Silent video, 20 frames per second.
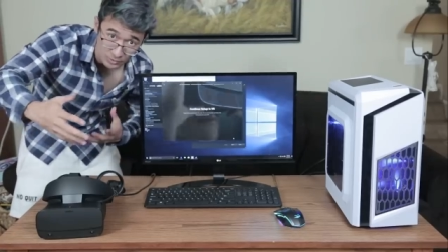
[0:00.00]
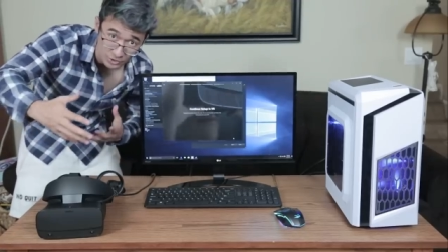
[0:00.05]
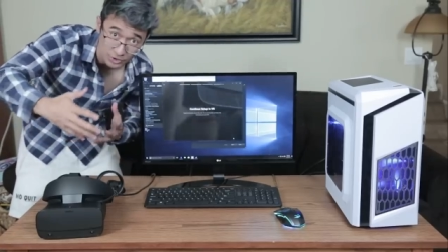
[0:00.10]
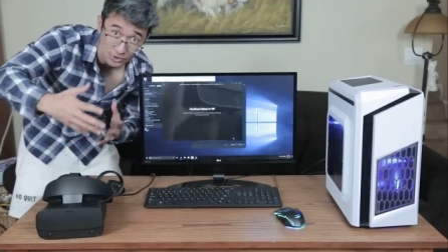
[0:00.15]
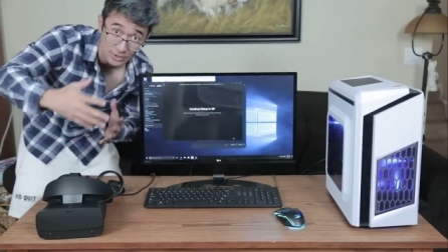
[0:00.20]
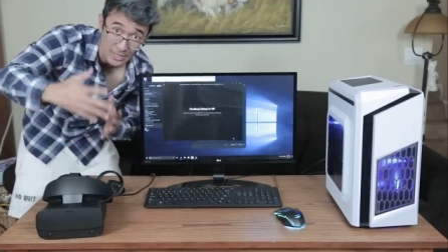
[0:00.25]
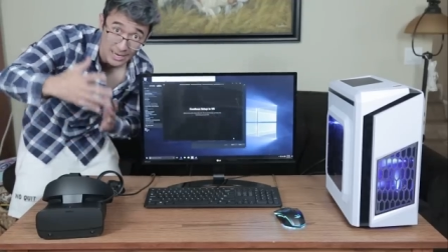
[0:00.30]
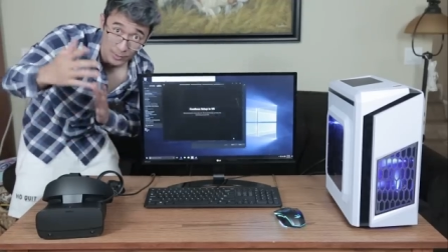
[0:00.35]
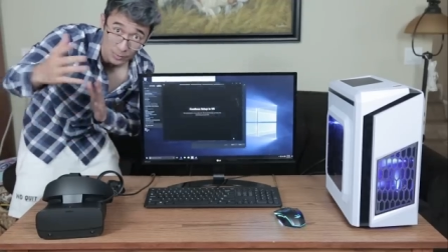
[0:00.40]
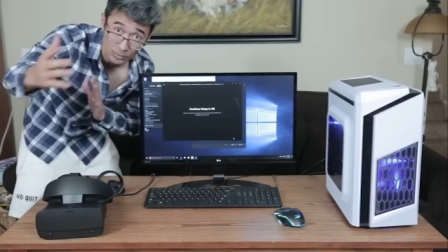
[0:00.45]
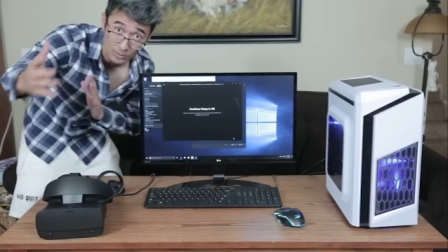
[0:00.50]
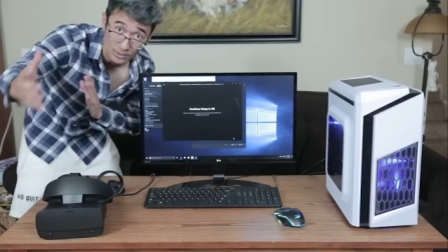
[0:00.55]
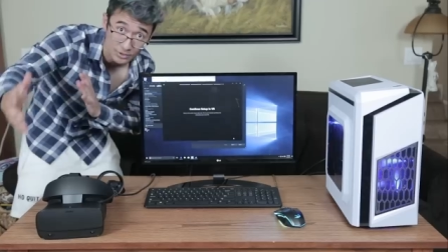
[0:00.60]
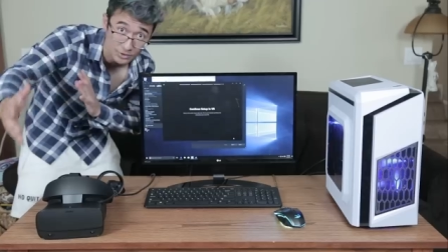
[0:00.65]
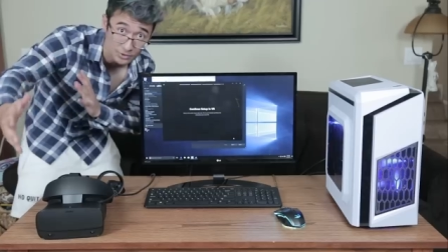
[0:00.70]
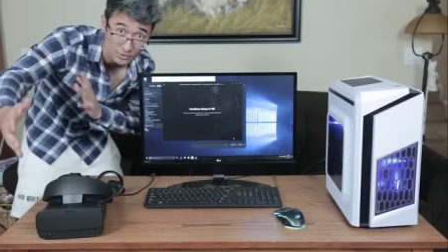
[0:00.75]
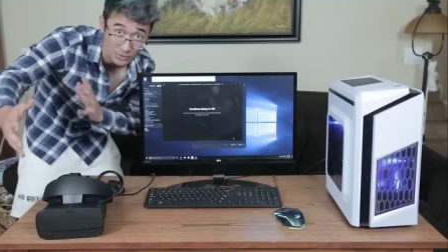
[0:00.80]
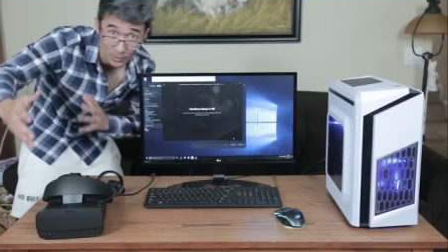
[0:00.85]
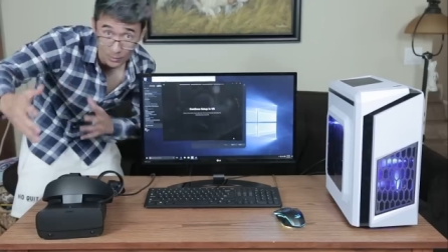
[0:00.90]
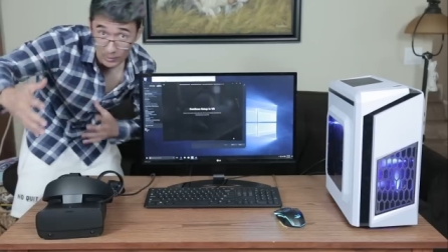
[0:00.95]
which I will
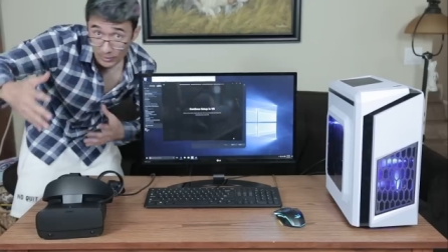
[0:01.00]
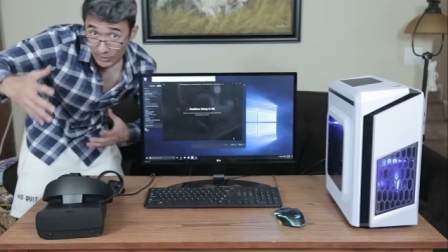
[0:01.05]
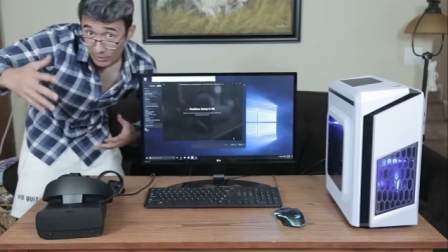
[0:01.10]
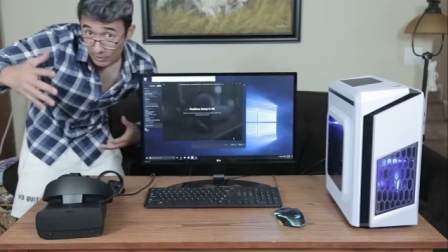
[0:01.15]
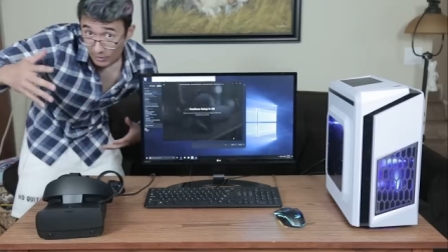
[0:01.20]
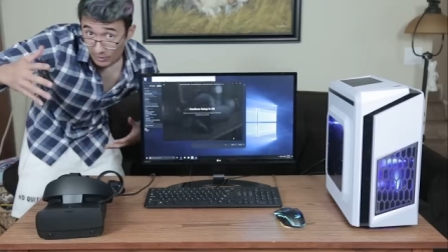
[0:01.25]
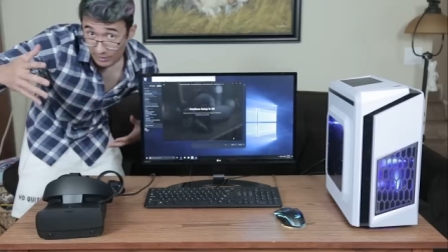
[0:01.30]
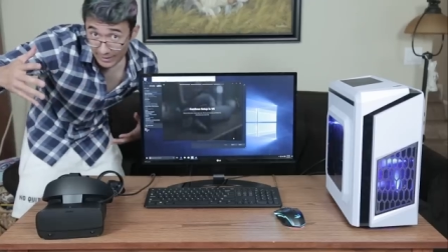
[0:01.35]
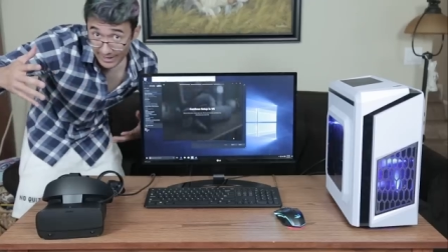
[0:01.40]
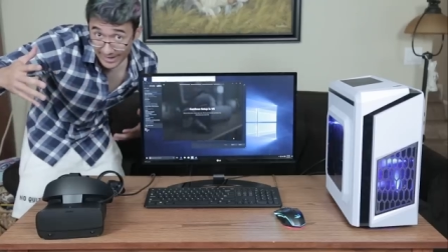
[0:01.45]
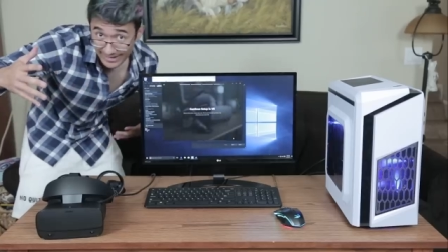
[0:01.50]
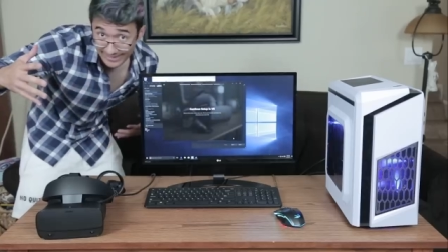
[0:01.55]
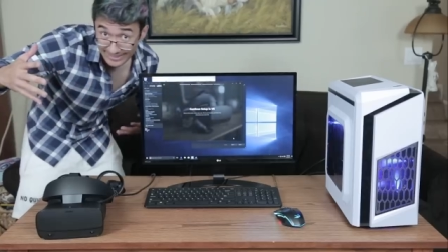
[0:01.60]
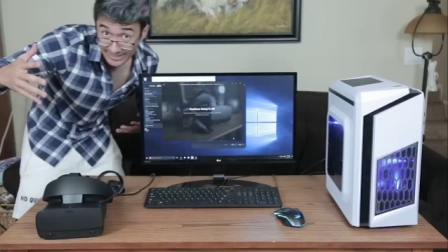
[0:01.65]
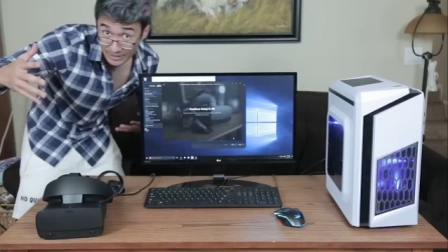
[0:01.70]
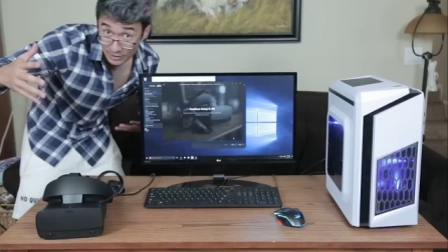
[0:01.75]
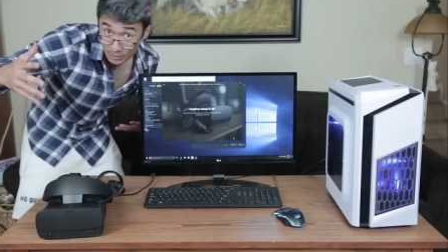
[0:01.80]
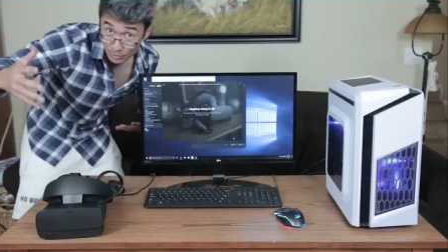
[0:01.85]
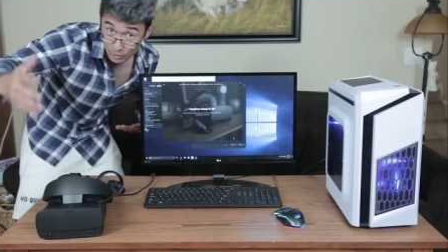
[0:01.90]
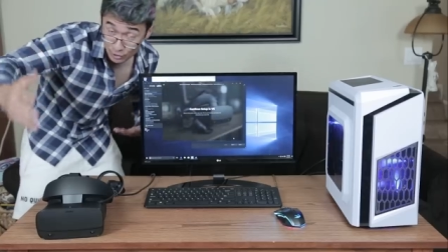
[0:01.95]
let you know whether or not I
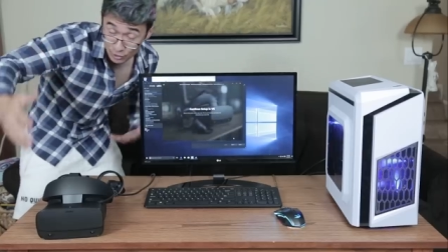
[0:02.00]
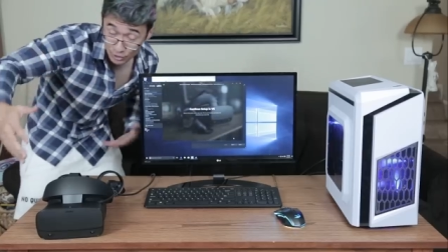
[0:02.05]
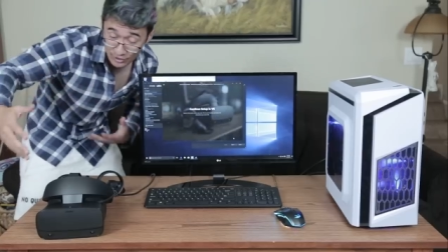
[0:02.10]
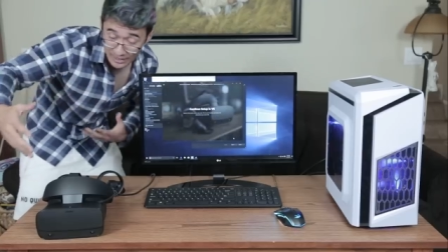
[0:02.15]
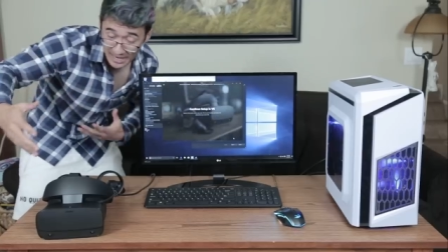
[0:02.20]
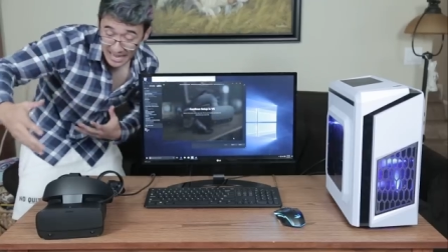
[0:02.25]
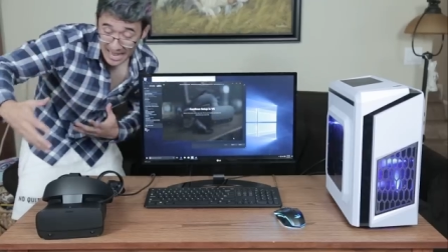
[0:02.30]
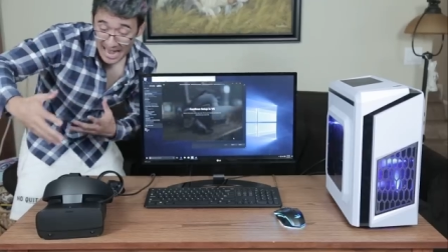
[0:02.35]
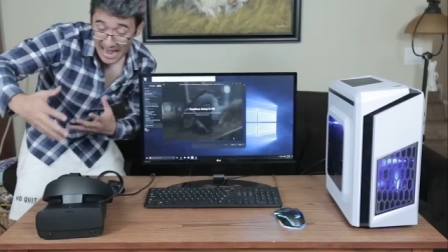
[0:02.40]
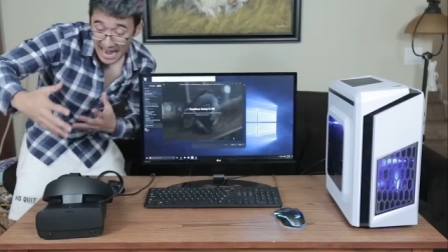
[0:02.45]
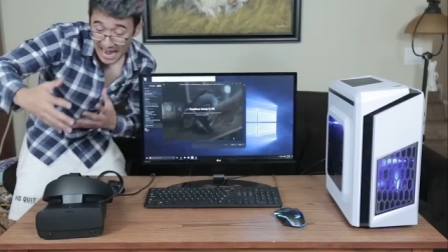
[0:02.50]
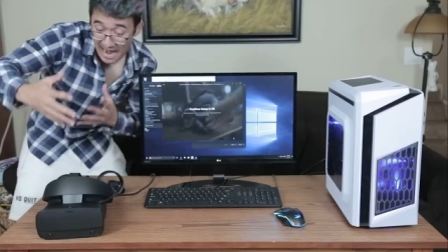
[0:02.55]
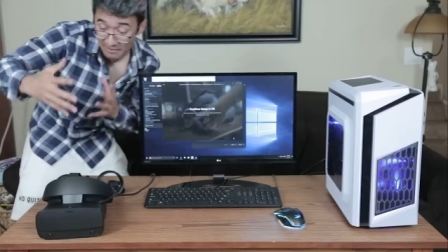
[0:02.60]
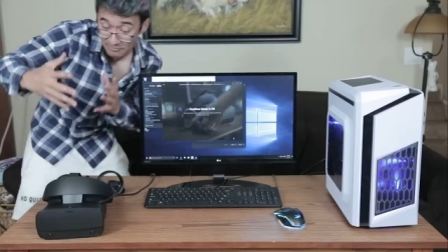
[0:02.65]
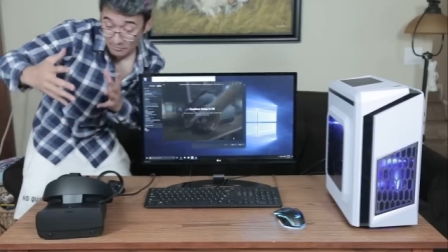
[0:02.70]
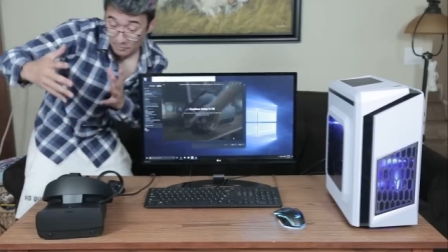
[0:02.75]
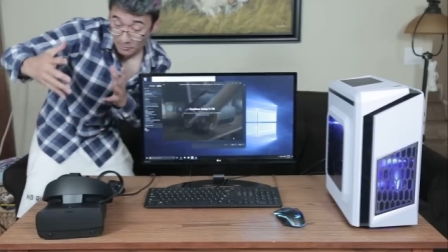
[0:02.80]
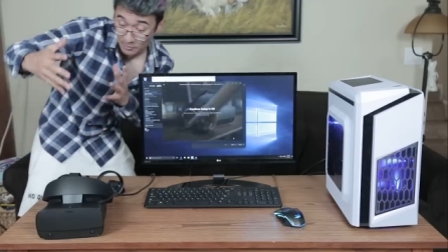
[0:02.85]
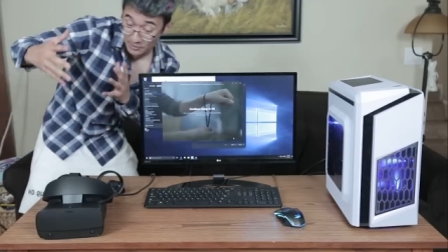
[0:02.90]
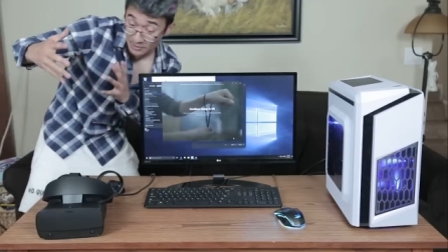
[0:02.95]
think you should
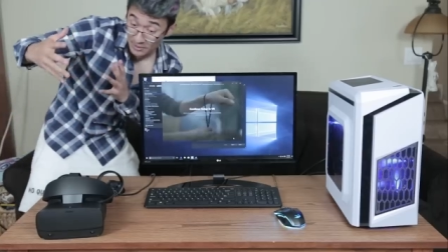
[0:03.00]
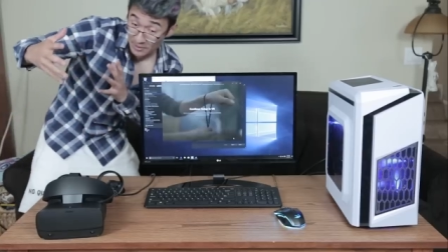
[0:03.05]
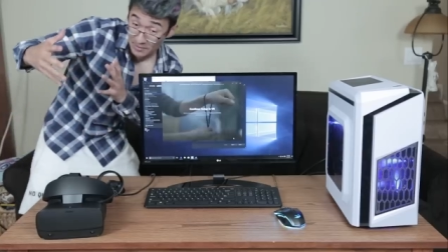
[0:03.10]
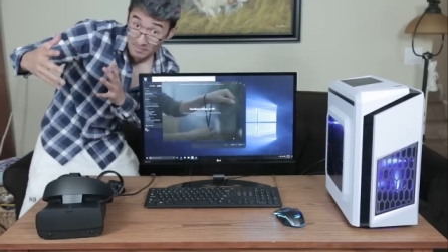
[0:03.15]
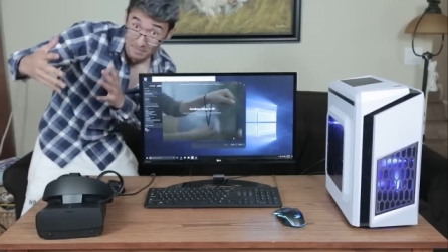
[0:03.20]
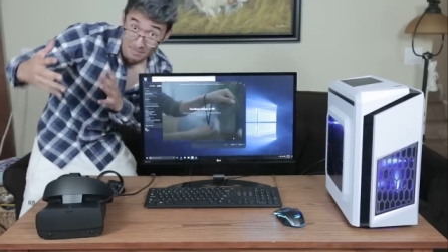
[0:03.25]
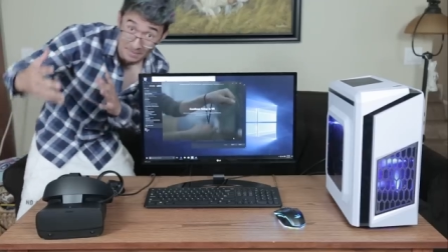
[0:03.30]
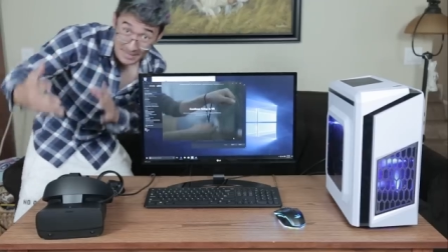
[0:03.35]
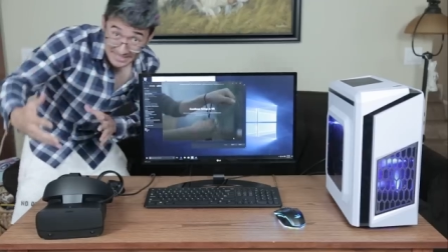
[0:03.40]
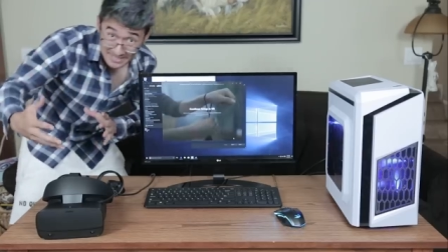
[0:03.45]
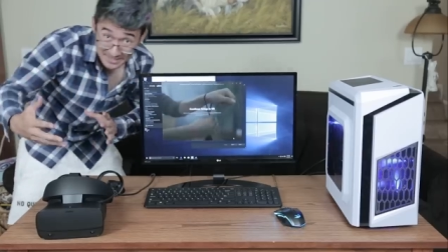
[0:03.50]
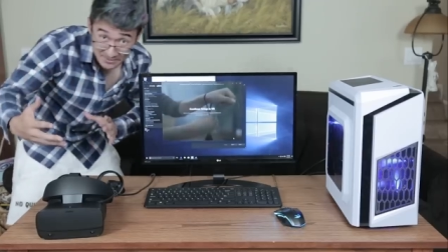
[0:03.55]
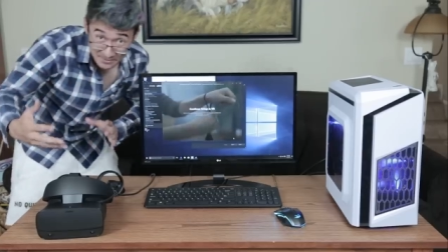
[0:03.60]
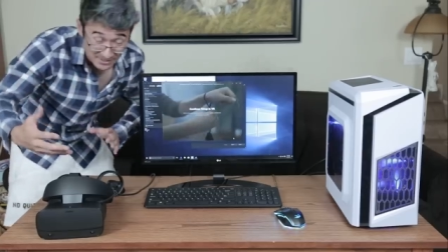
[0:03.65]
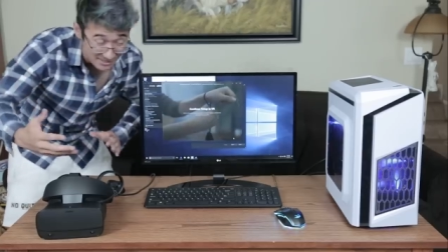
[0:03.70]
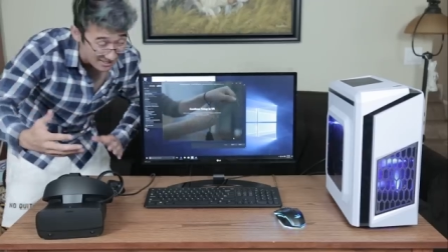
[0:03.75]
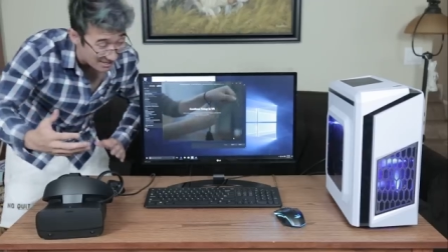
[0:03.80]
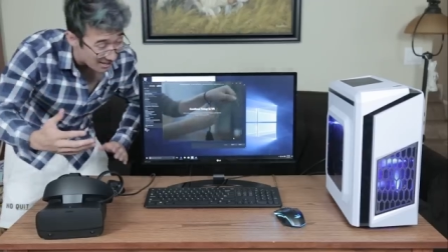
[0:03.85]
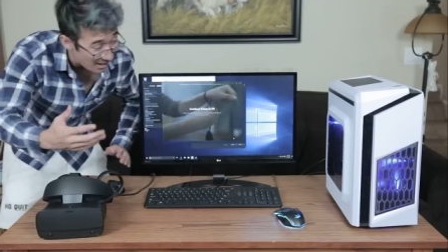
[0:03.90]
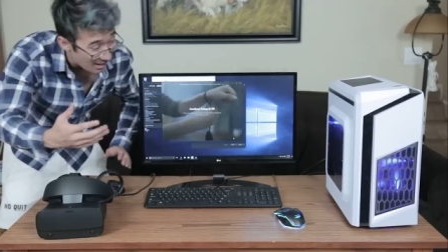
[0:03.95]
after we're done messing
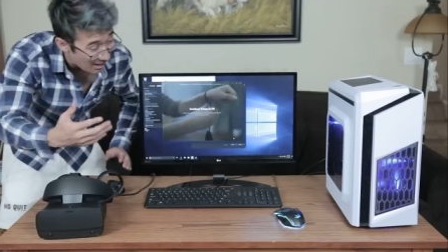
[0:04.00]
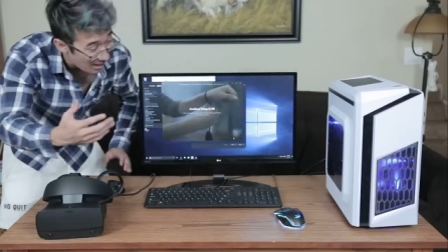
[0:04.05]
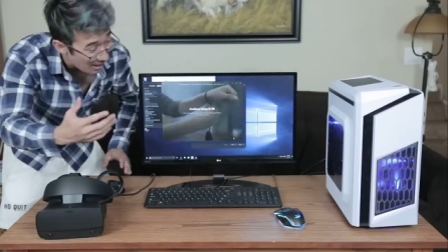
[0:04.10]
with it,